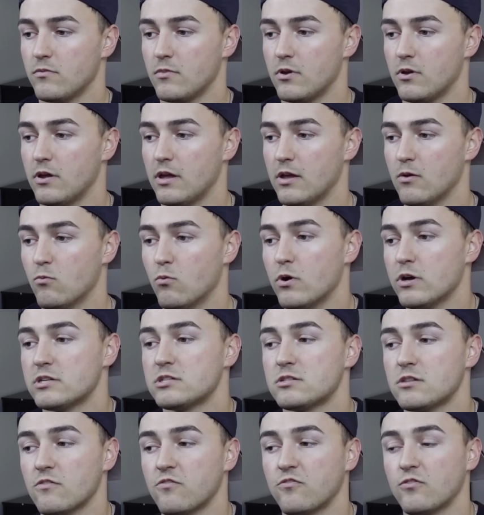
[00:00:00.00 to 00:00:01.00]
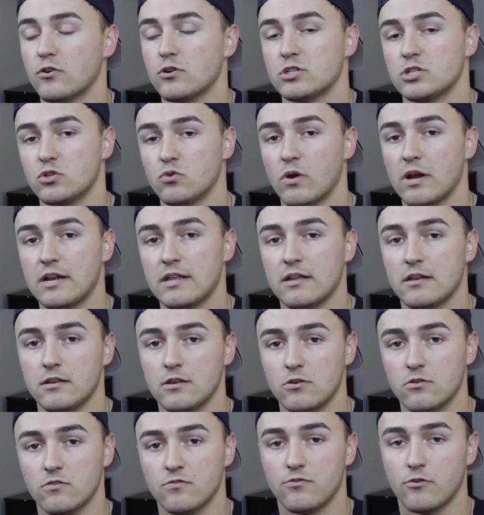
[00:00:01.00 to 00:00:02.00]
It was the first gradient
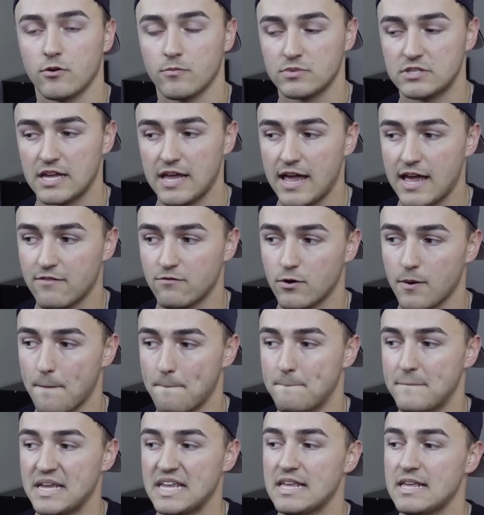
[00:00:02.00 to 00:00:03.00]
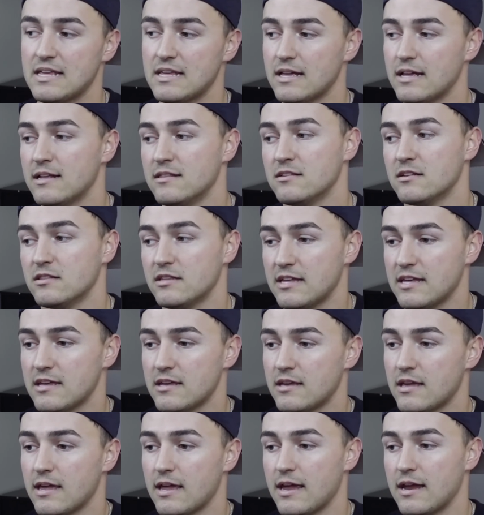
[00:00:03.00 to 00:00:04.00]
uniform to ever be in the
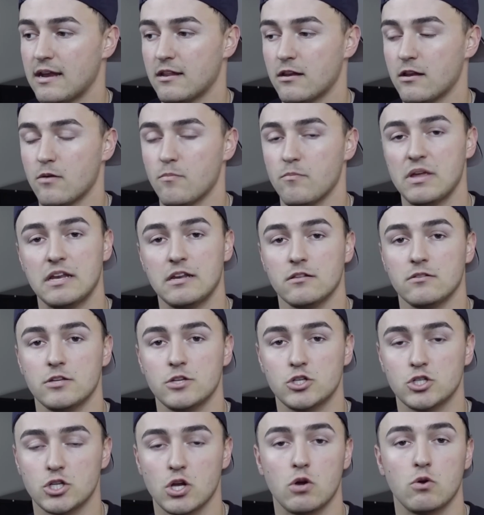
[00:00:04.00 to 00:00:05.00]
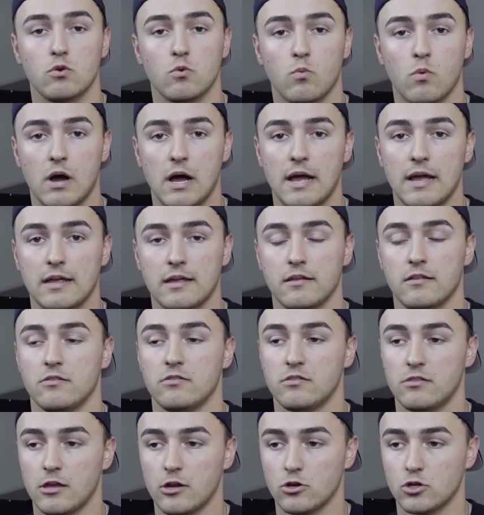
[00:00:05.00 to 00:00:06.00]
league, and it immediately showed why
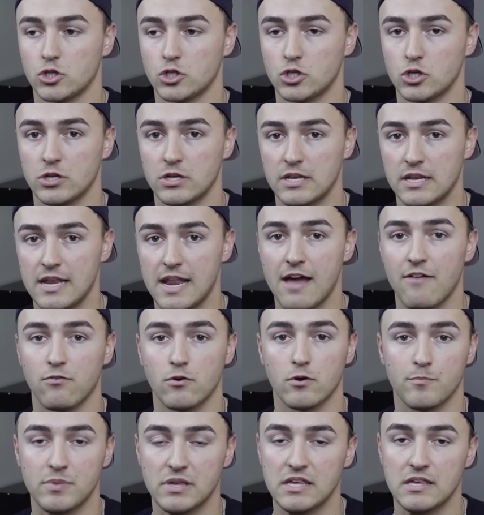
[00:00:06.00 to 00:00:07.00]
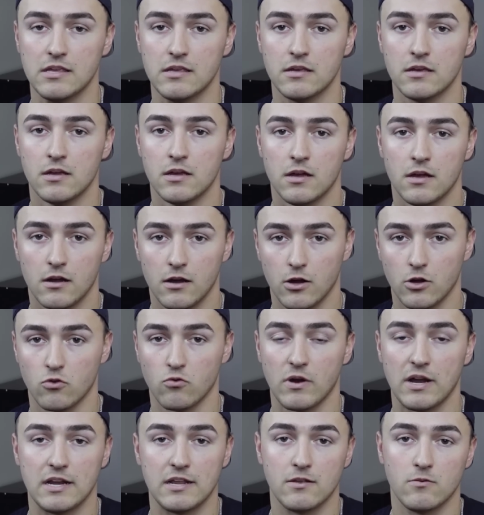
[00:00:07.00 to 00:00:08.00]
there should never be a
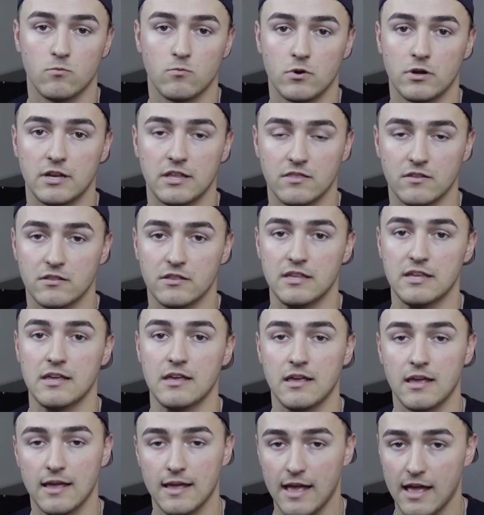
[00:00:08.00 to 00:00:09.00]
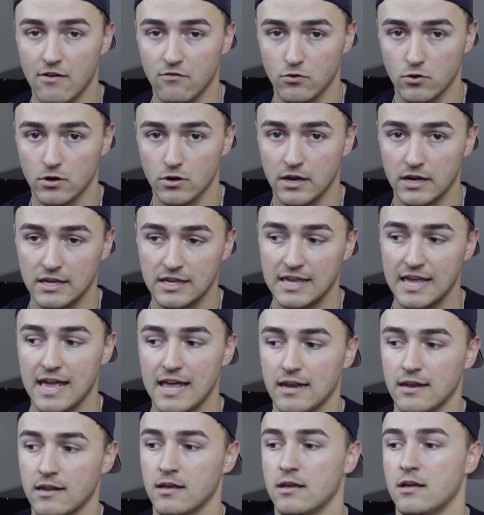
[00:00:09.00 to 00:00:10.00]
gradient one in the league ever
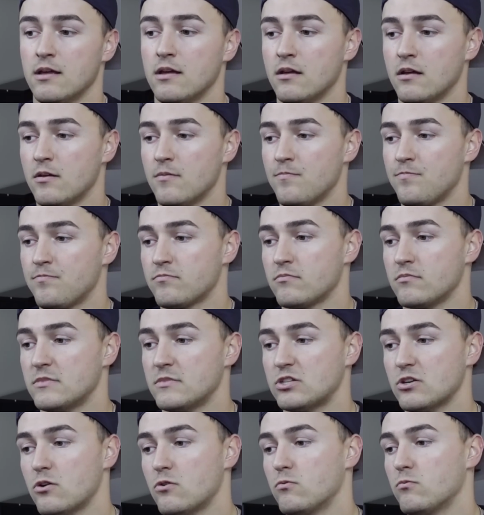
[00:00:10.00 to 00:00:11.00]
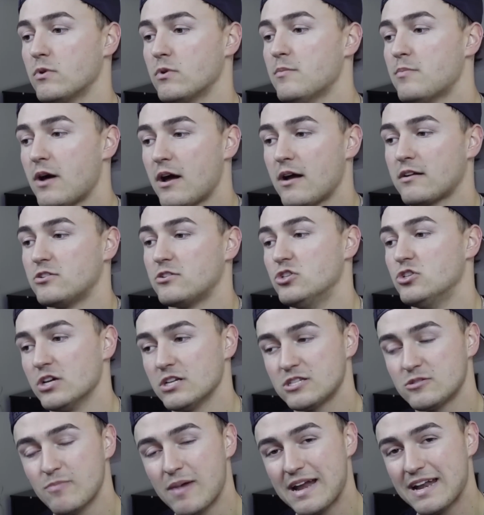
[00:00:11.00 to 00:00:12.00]
again. So Reebok
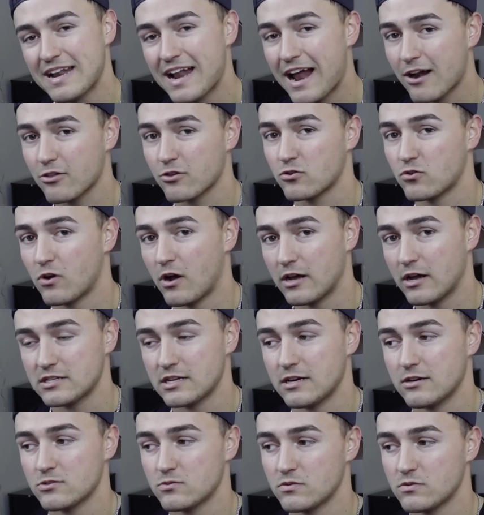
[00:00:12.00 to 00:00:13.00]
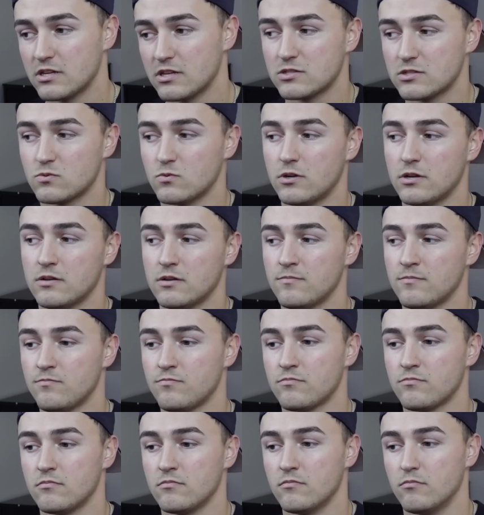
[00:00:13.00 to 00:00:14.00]
just made it out of the crosshairs with this one,
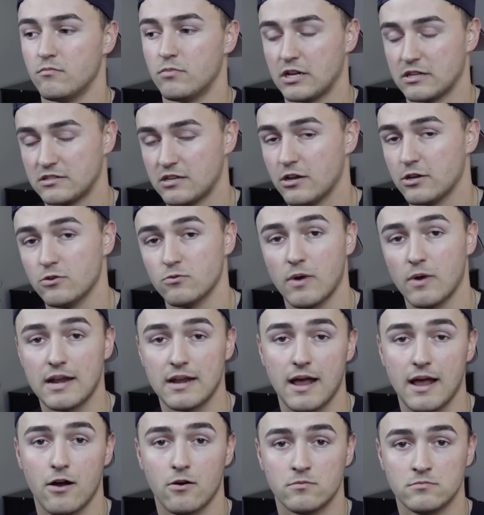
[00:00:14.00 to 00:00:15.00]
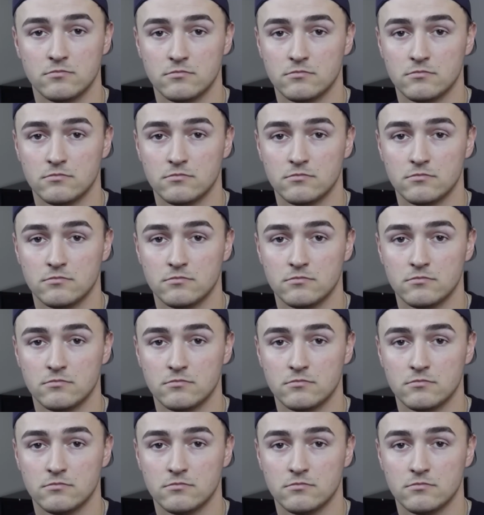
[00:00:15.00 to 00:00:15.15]
but I'll tell you right now,